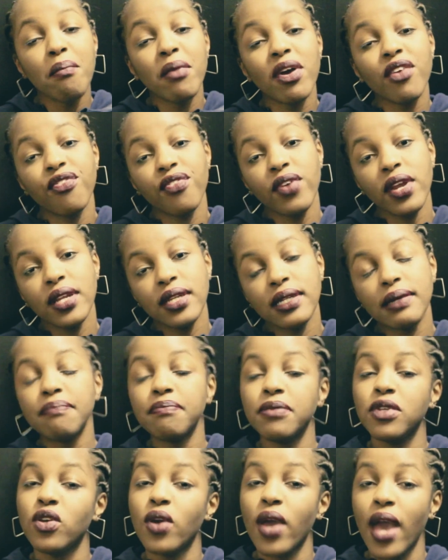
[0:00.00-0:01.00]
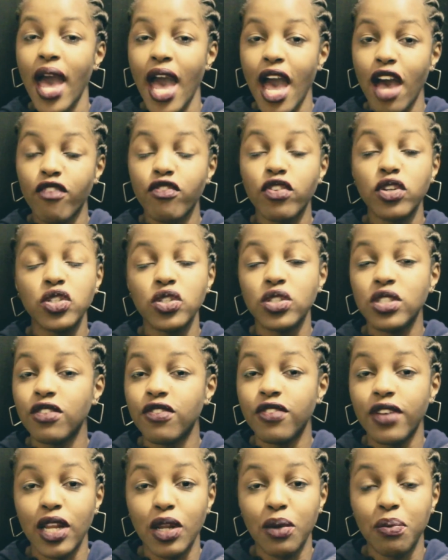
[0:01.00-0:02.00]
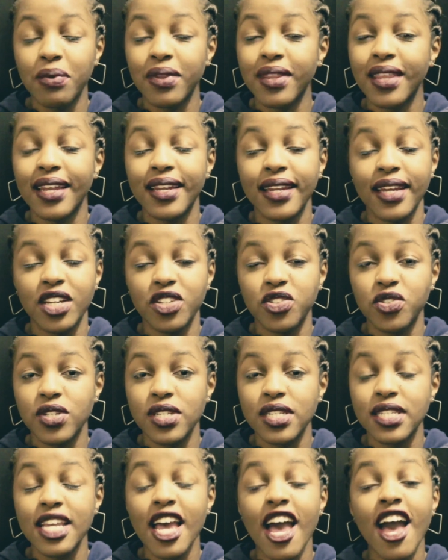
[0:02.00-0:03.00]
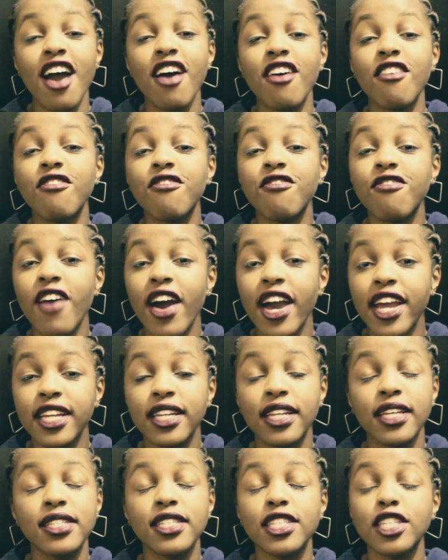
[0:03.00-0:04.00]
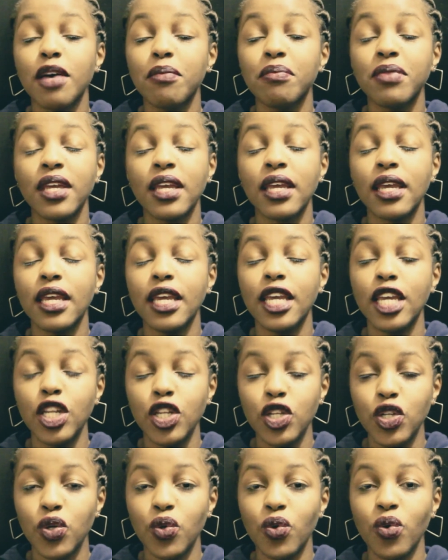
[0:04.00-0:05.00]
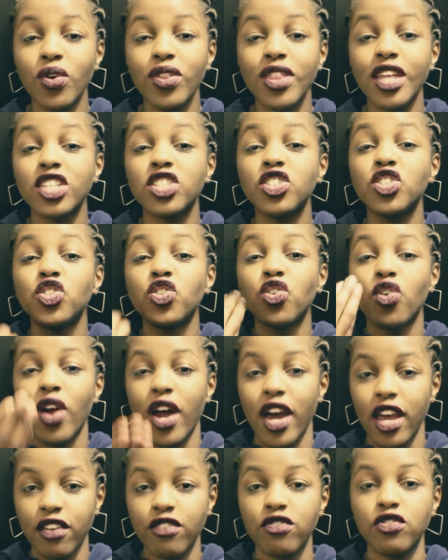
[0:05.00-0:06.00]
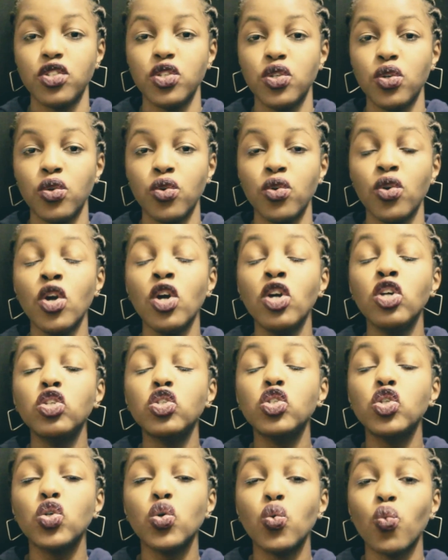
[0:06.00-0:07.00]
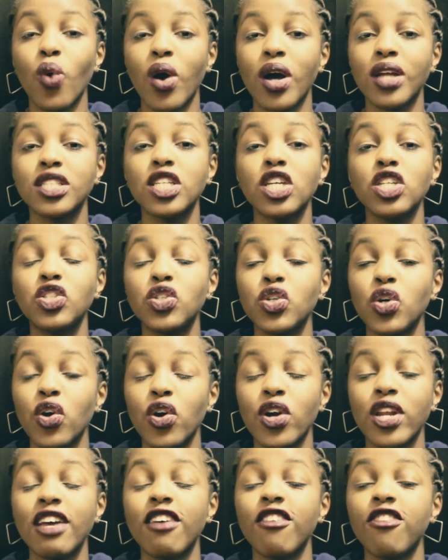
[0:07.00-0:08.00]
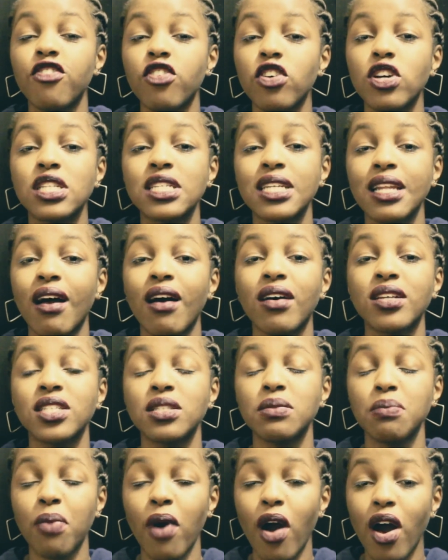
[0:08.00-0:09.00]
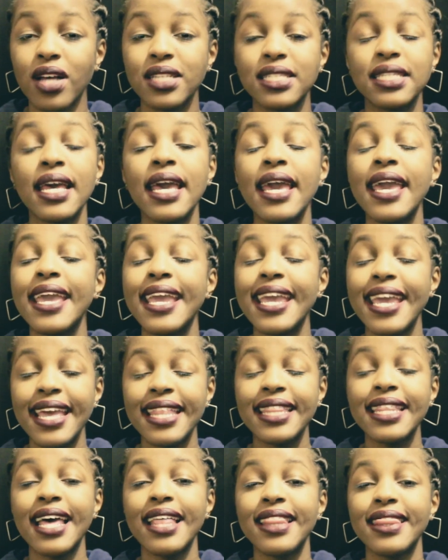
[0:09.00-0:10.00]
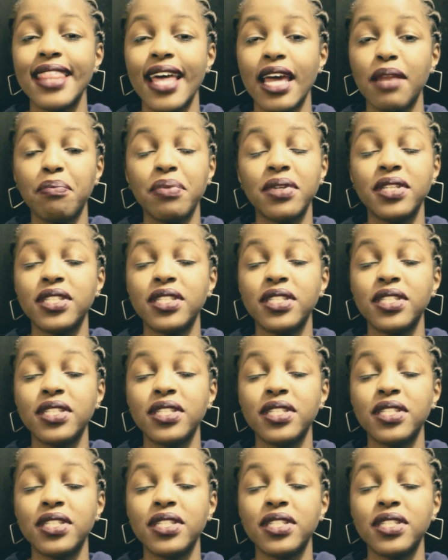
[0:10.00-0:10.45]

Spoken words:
My friend, you have to develop that interest. Find something in you that drives you to want to earn a first-class pass in that